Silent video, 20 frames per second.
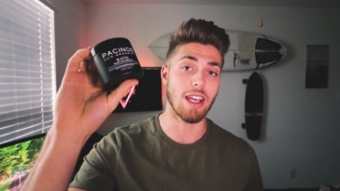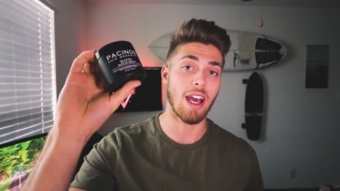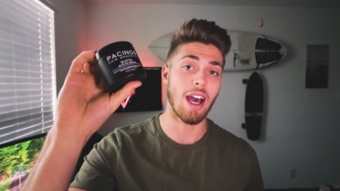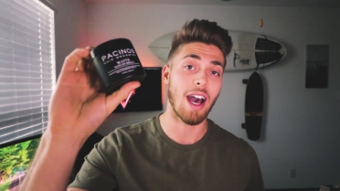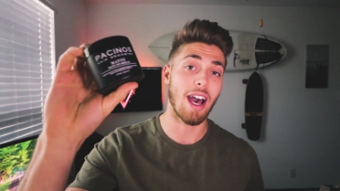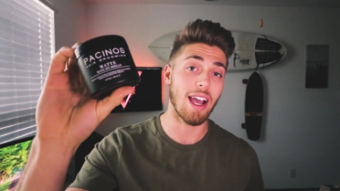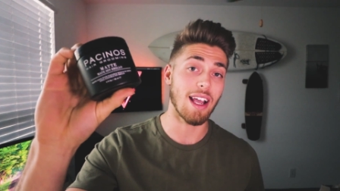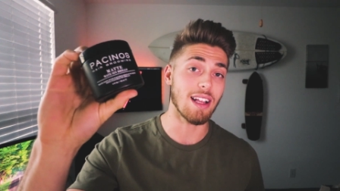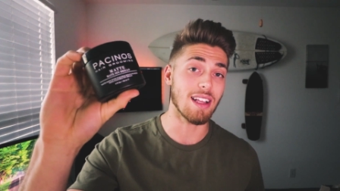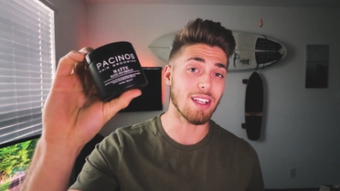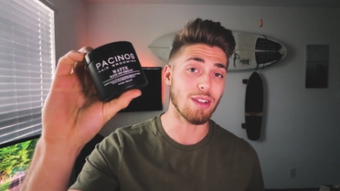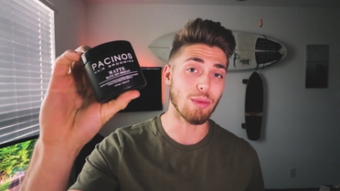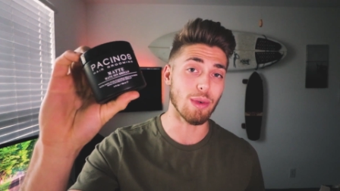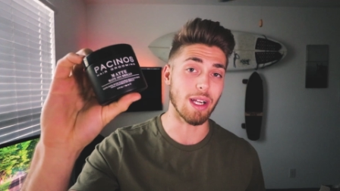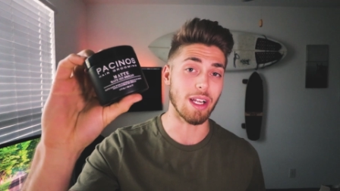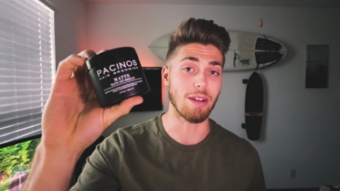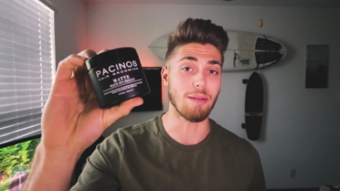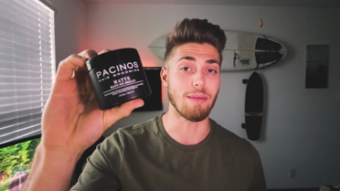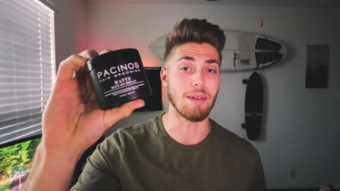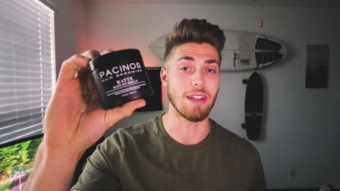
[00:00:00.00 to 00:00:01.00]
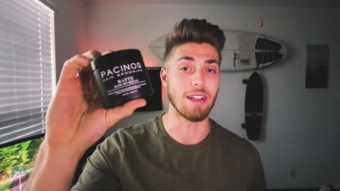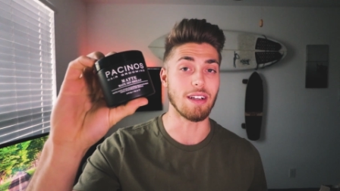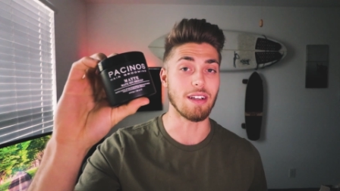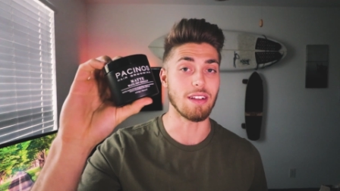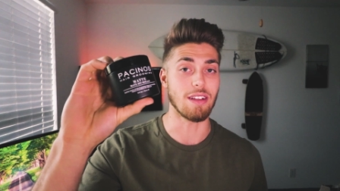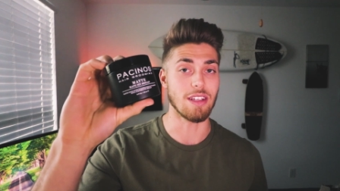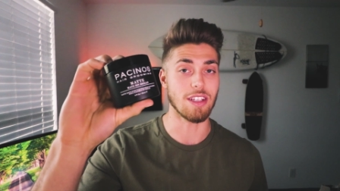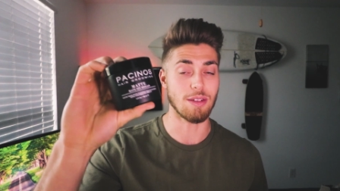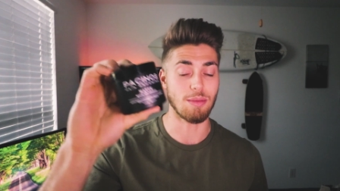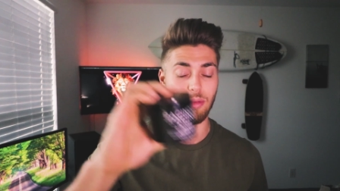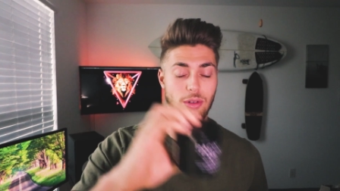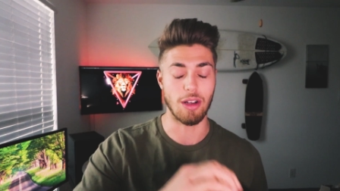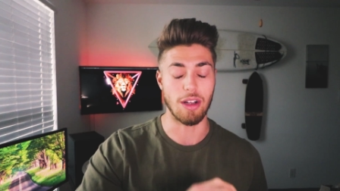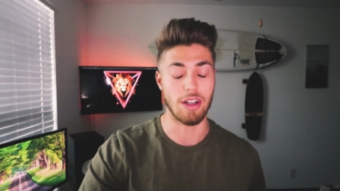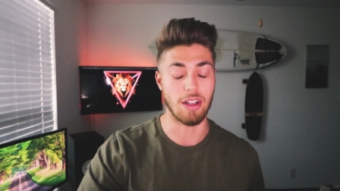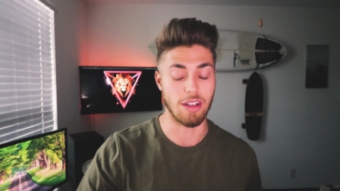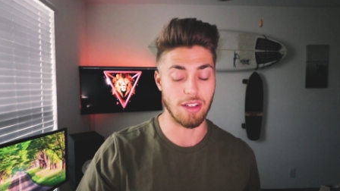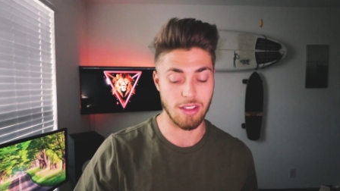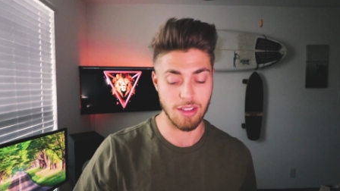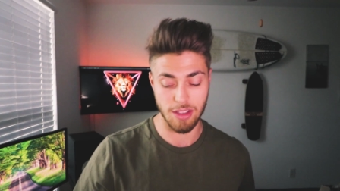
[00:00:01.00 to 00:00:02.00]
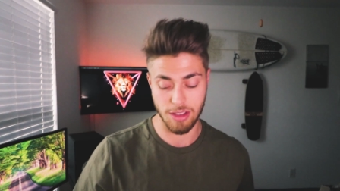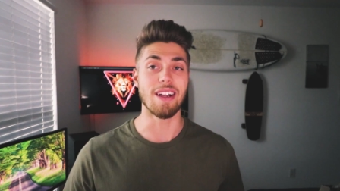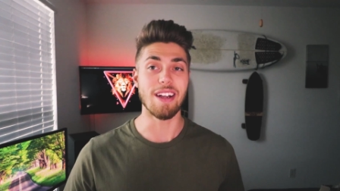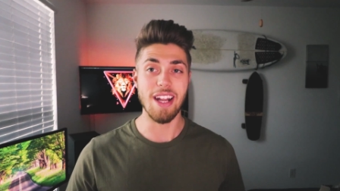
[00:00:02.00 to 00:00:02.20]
highly recommend this product.